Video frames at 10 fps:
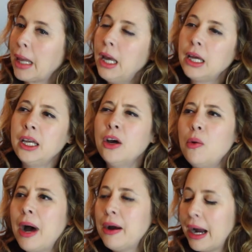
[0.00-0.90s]
High boots. You
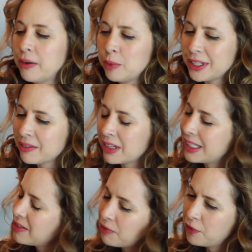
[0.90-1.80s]
know what? We're
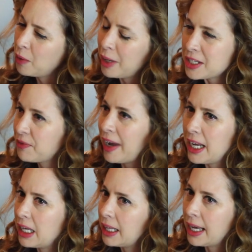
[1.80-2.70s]
footwear's
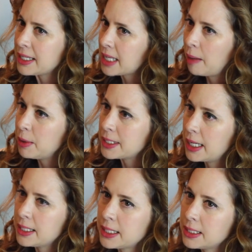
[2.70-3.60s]
funny. The last couple
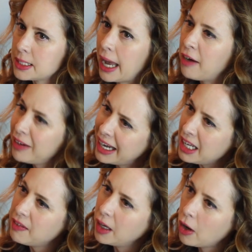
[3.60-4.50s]
seasons, er,
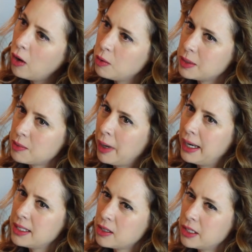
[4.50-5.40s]
anything goes,
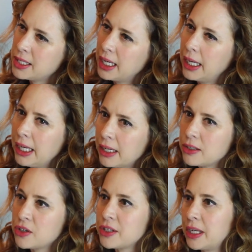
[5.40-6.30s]
right? So you're seeing mm -hmm.
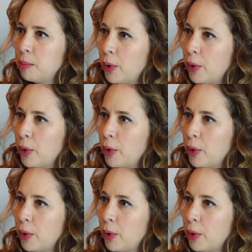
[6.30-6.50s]
heels, you're seeing